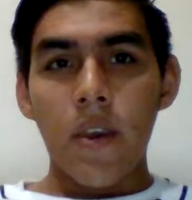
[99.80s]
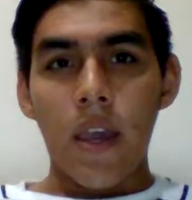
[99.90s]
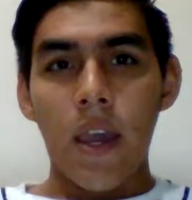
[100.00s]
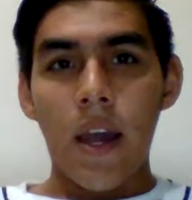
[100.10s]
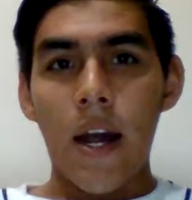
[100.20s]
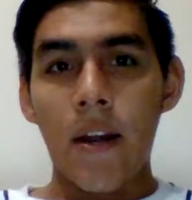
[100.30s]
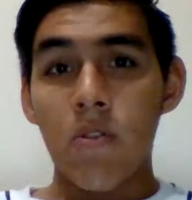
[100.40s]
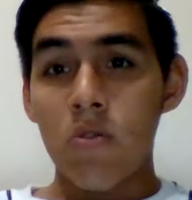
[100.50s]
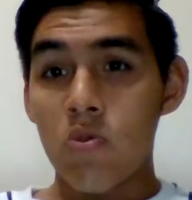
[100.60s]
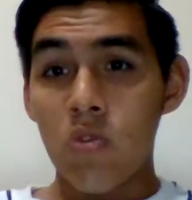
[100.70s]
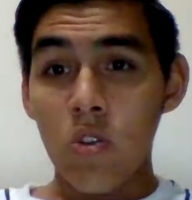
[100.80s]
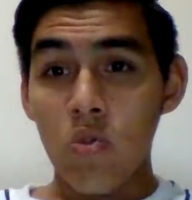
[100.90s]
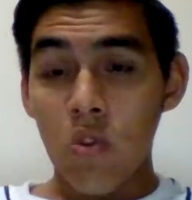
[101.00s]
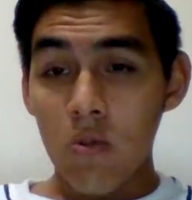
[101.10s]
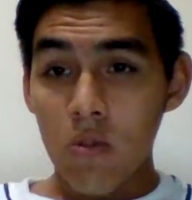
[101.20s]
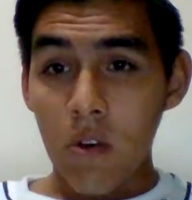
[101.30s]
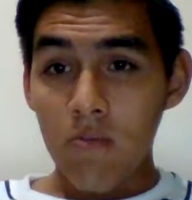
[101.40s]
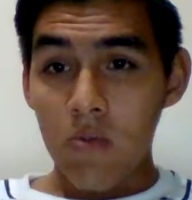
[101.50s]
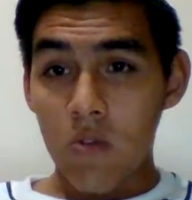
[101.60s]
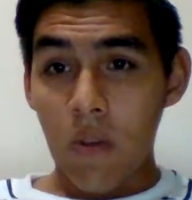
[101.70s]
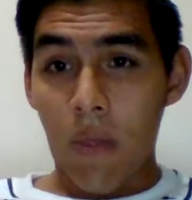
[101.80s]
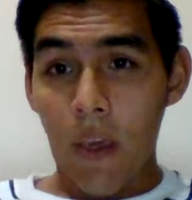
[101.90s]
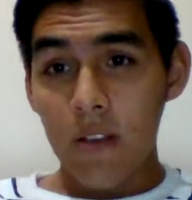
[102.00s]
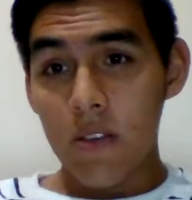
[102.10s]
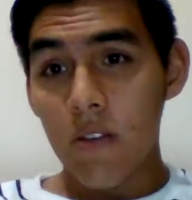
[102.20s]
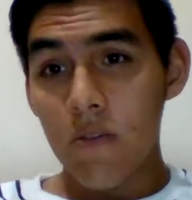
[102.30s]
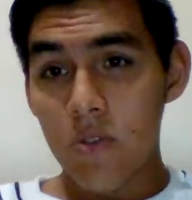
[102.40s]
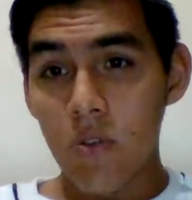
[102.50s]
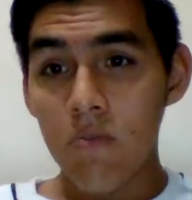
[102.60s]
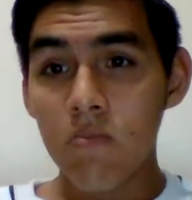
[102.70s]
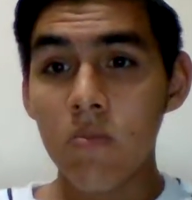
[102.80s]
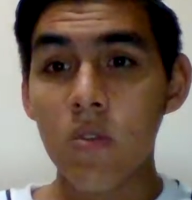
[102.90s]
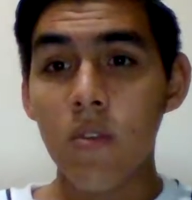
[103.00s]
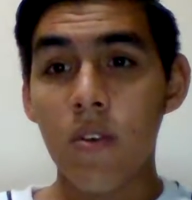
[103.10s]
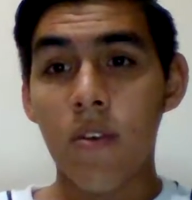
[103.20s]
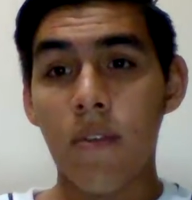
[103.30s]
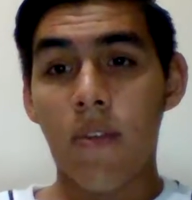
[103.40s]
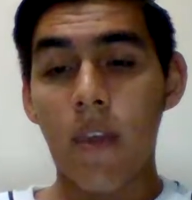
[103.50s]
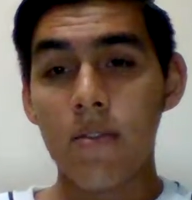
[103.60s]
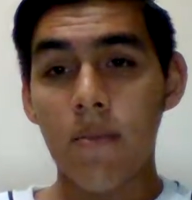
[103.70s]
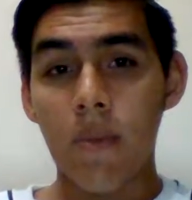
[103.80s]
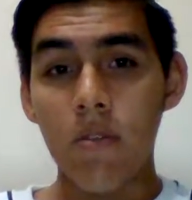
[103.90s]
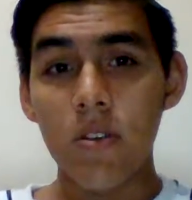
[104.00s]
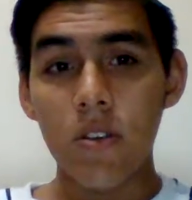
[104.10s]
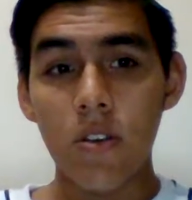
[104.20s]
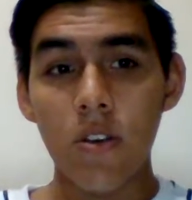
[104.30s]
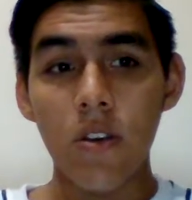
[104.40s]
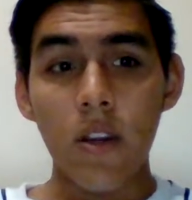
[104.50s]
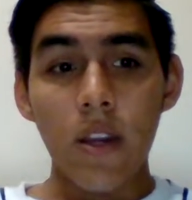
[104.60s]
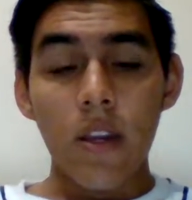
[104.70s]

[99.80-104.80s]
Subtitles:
You need to know some things, some things of knowledge in here.